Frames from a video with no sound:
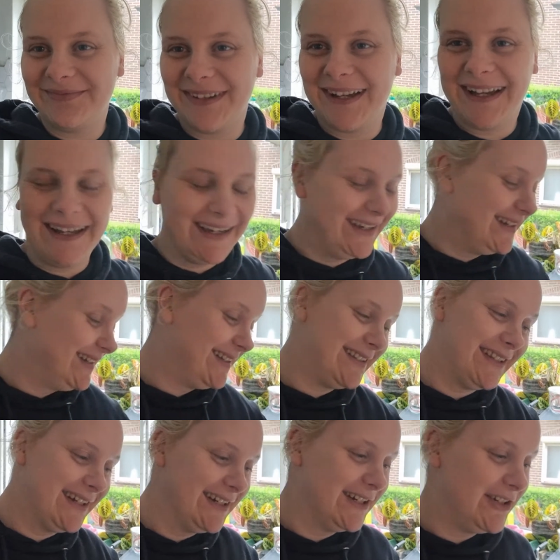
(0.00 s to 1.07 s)
I
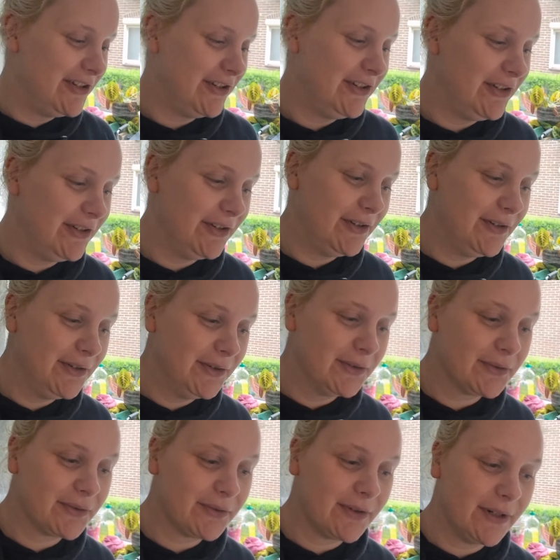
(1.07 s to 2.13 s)
decided to do
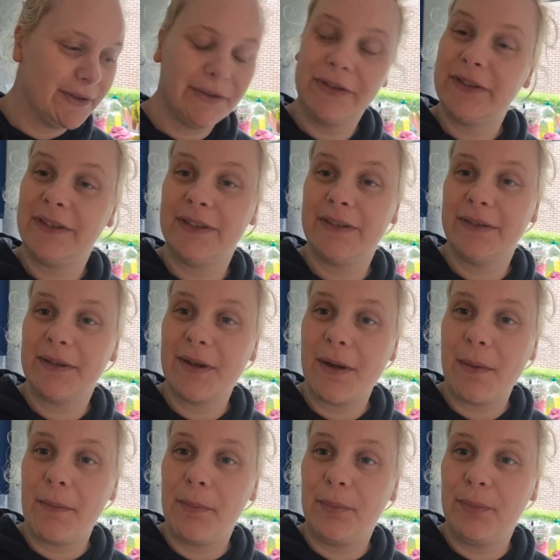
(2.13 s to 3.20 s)
roast
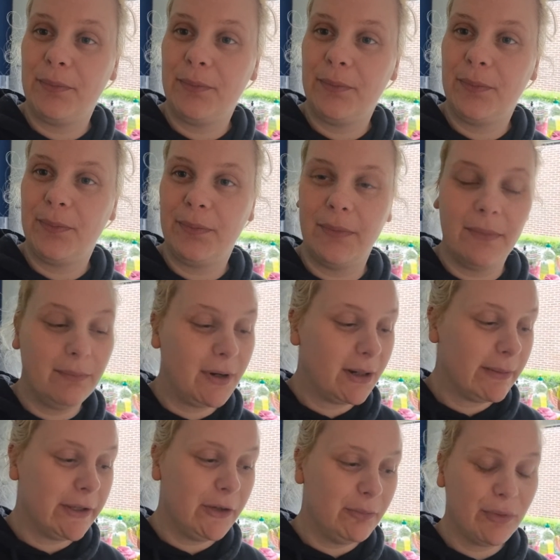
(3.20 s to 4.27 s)

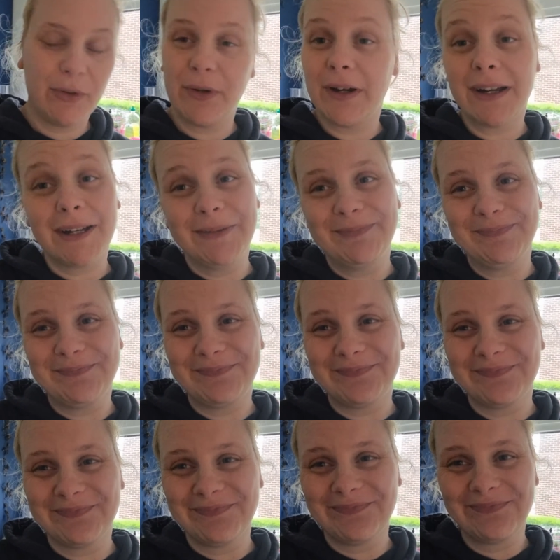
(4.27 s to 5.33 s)
barbecue pork
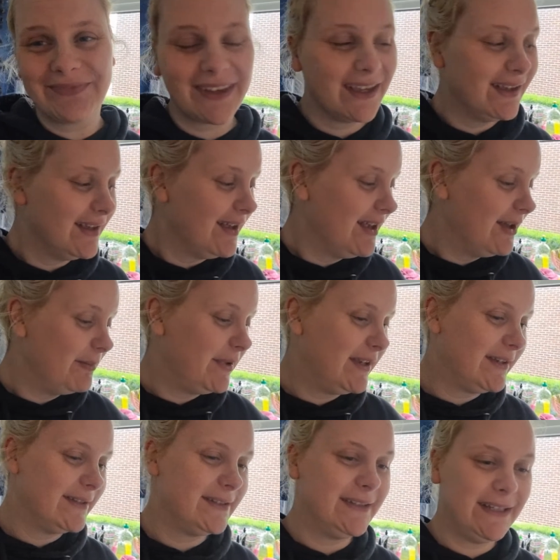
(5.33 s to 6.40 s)

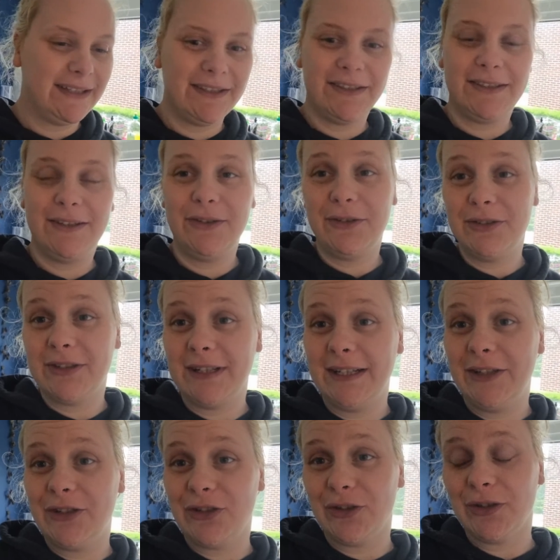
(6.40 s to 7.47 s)
because that's usually
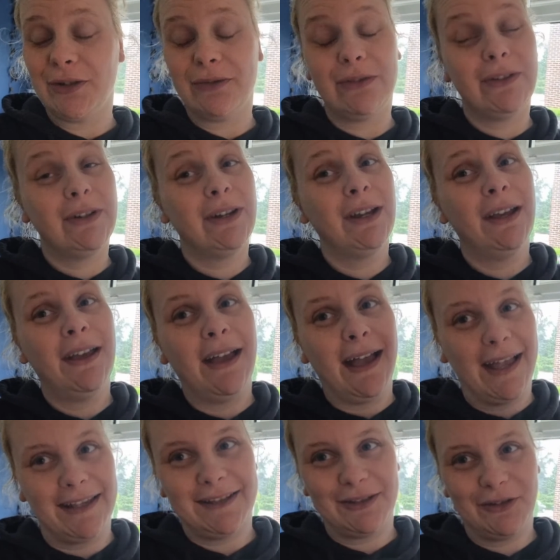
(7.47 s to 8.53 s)
served
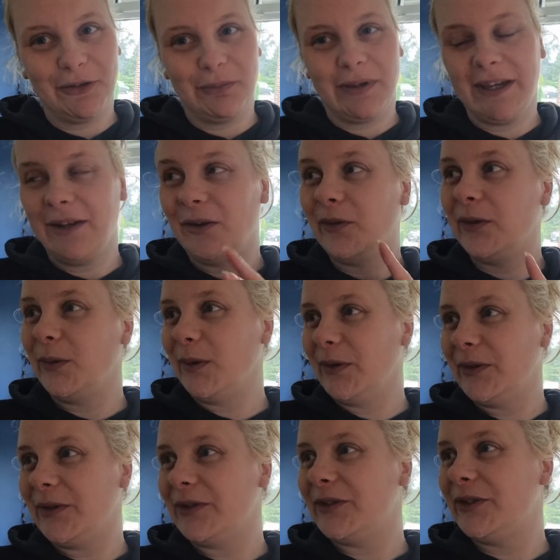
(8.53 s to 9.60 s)
as a topping of the
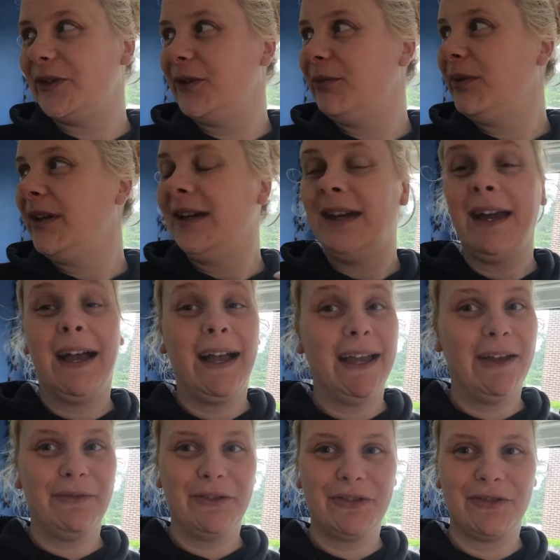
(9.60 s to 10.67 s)
wonton soup. I
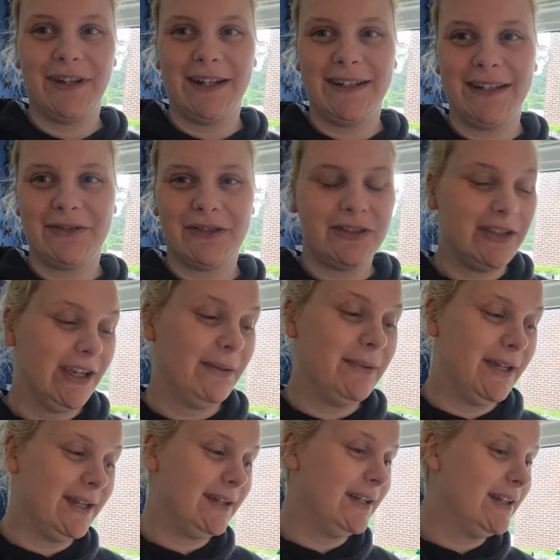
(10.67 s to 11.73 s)
haven't tried that recipe
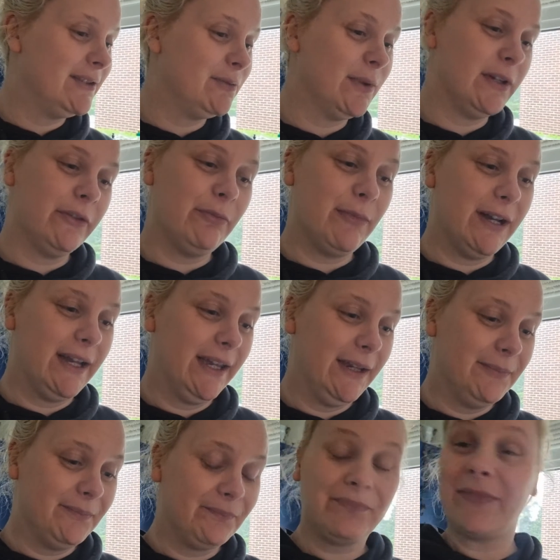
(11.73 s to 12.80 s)
yet. It's one of my,
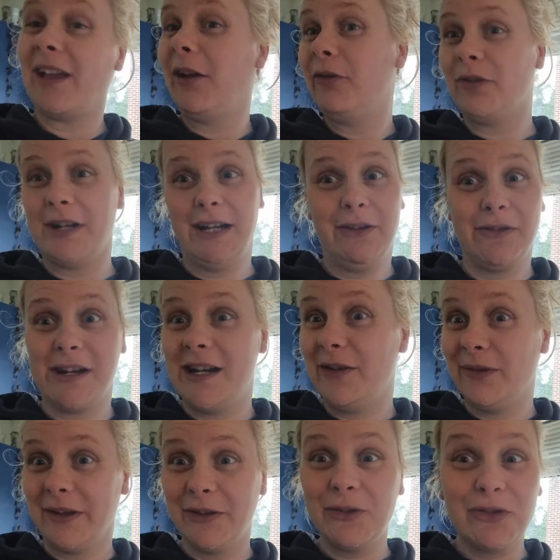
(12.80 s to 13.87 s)
I really
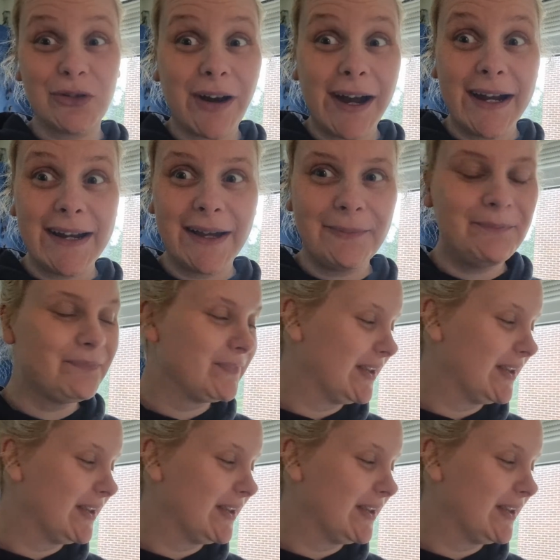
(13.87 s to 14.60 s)
want to try them.